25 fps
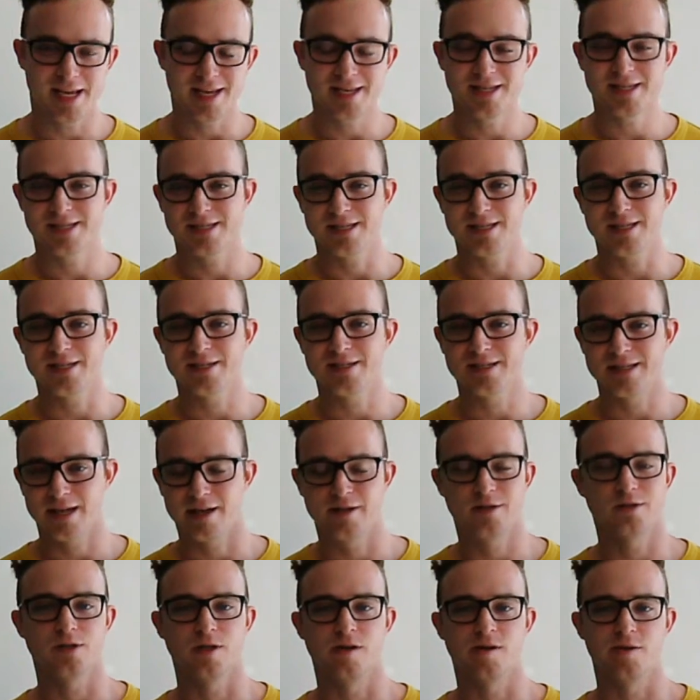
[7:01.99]
DBZ
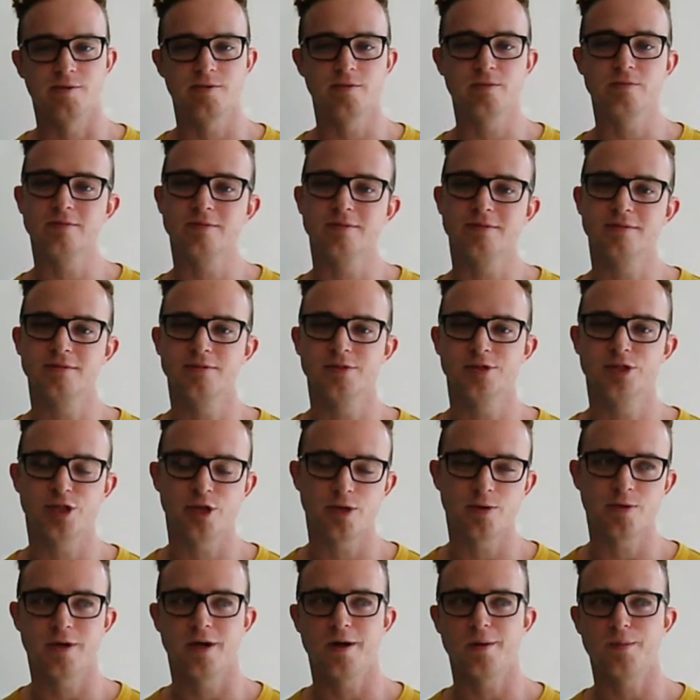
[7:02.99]
Standalone
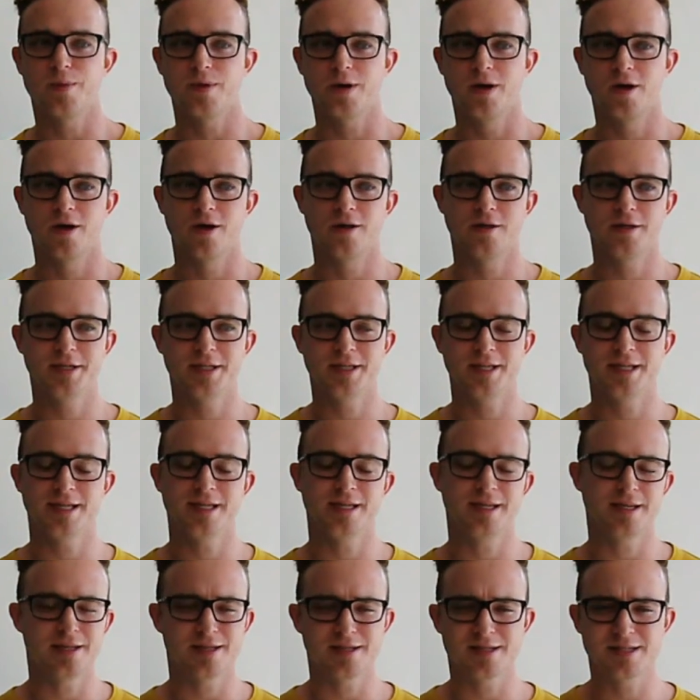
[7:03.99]
showed up on
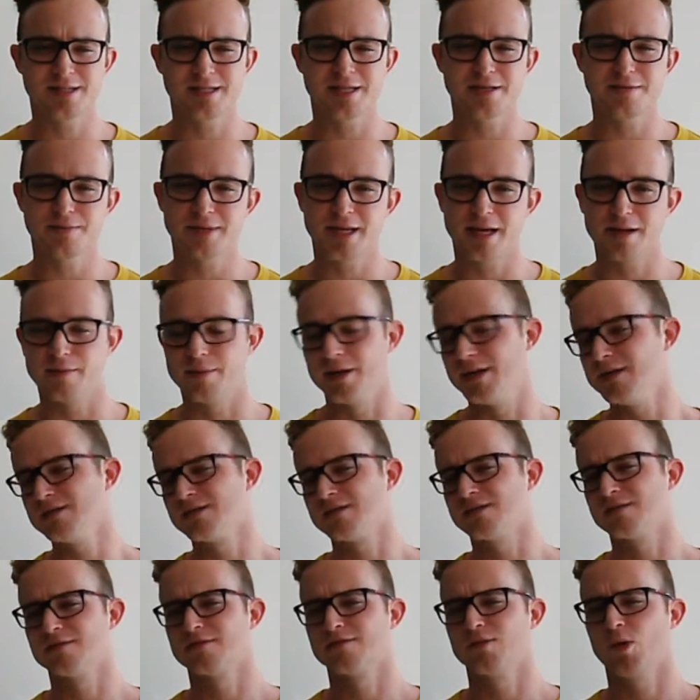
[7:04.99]
the Steam database,
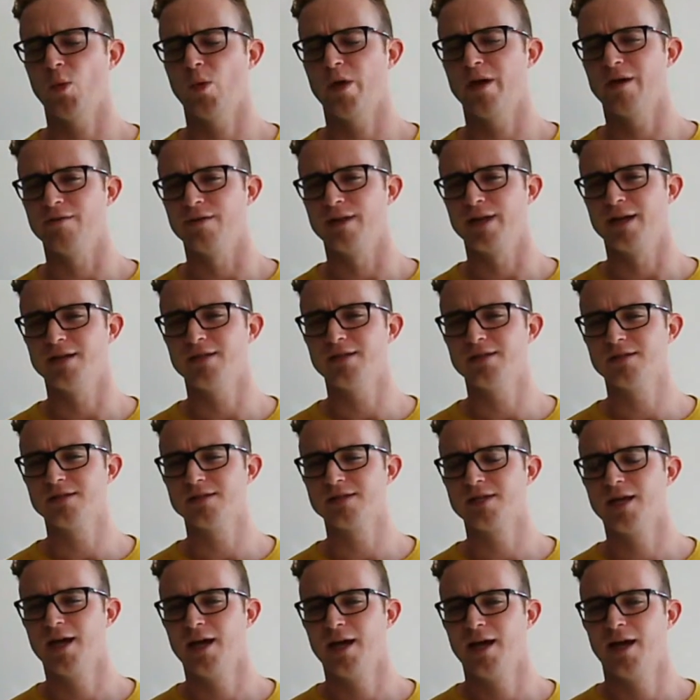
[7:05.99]
whatever that is,
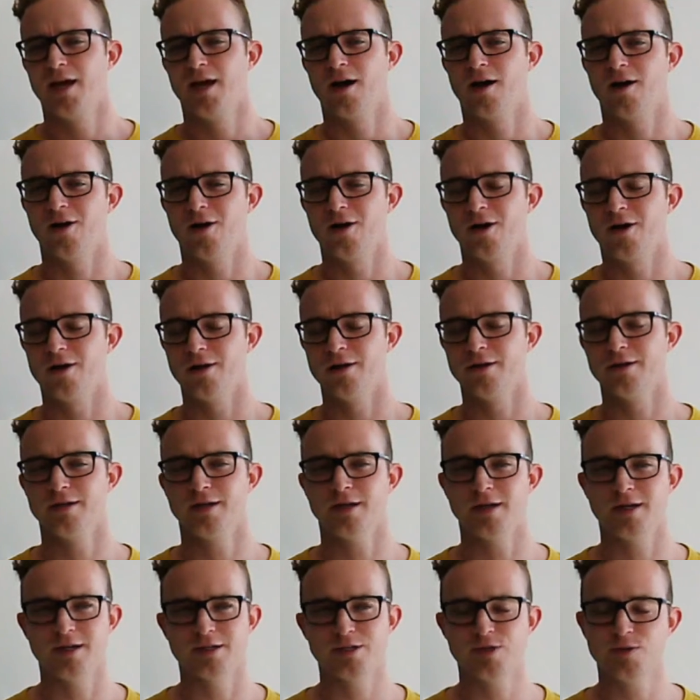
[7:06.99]

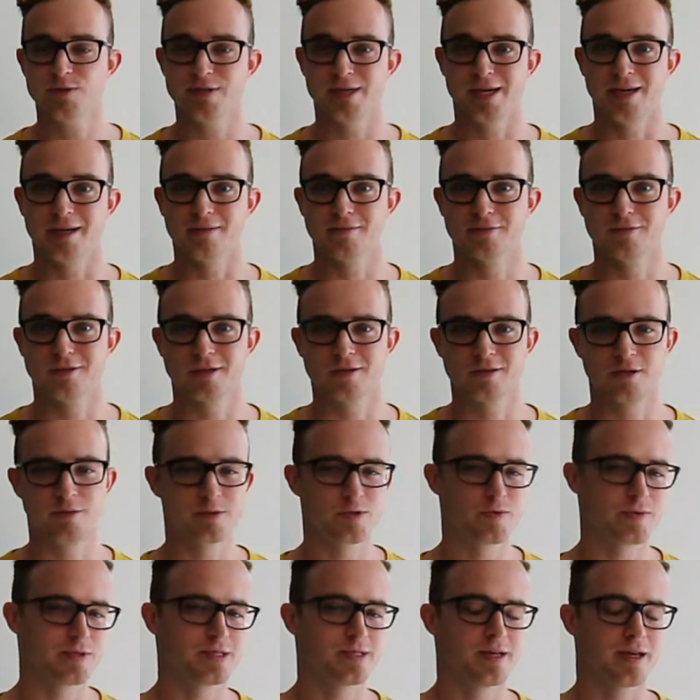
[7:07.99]
on Tuesday, October
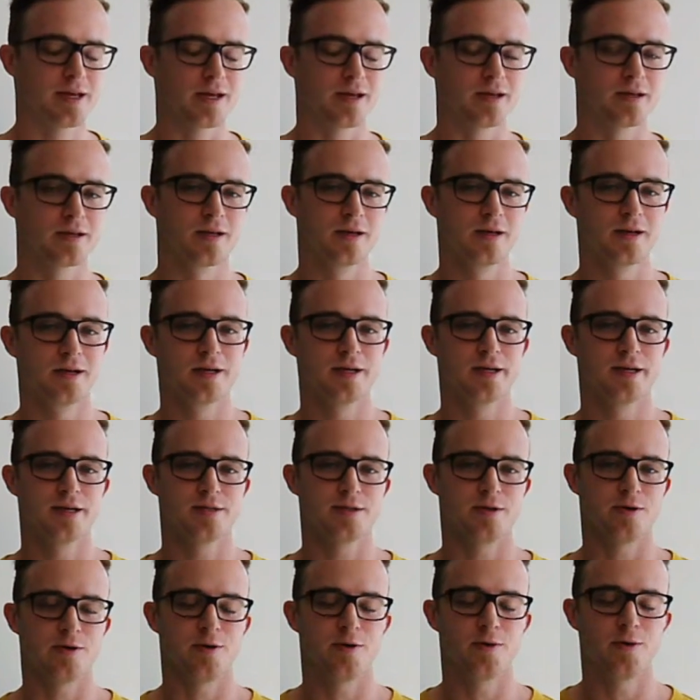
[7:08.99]
22nd.
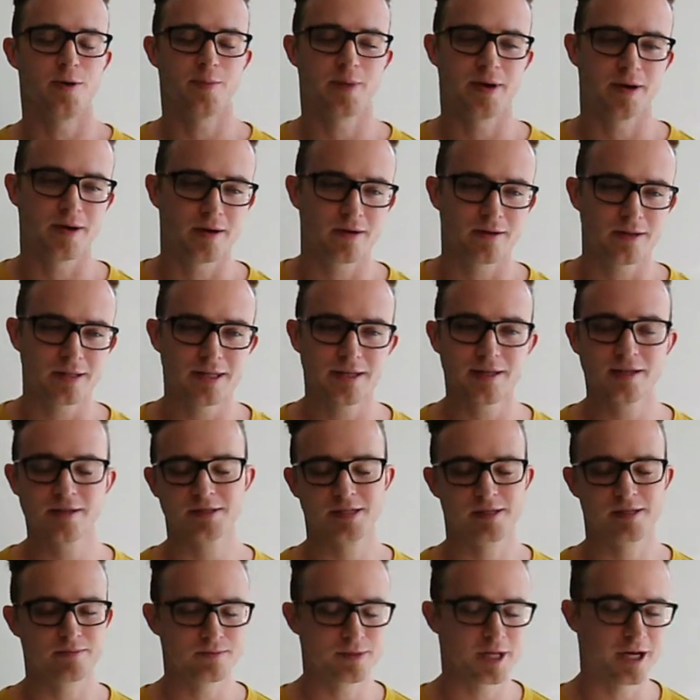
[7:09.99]
So apparently
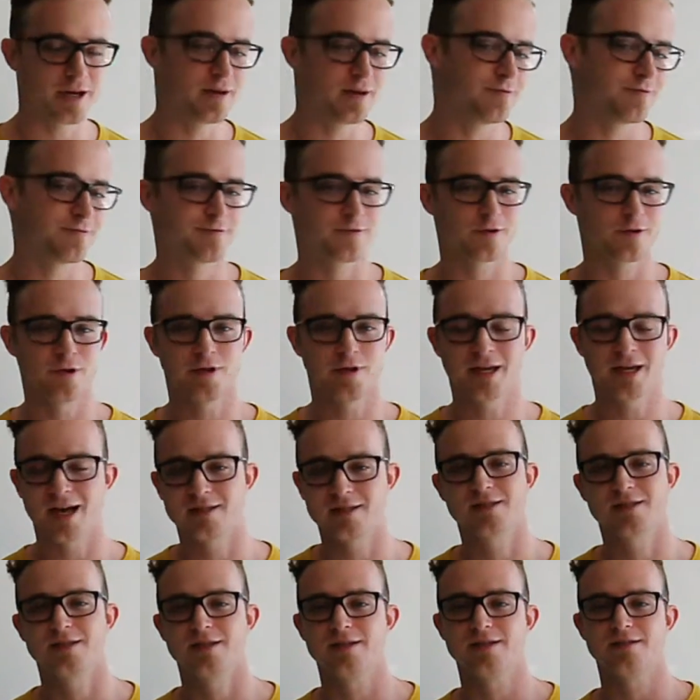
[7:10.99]
some kind of early
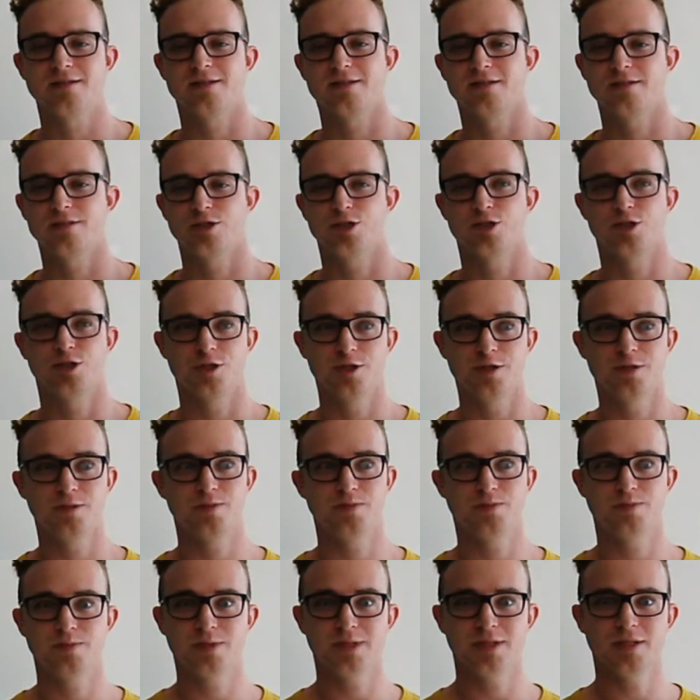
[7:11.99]
access should
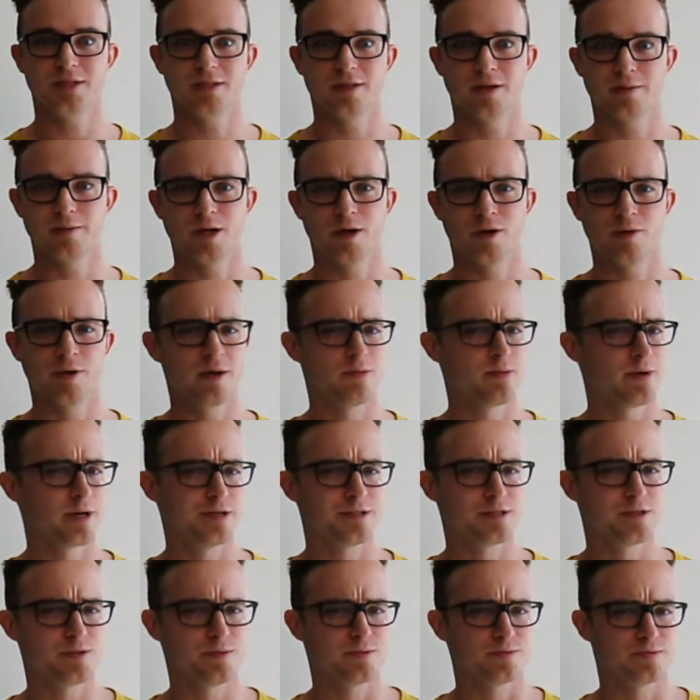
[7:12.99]
be coming our way
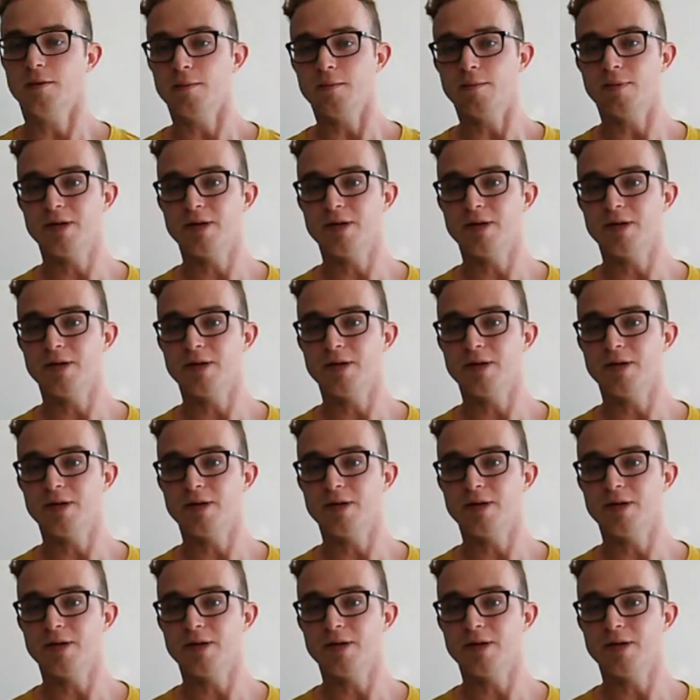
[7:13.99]
pretty soon.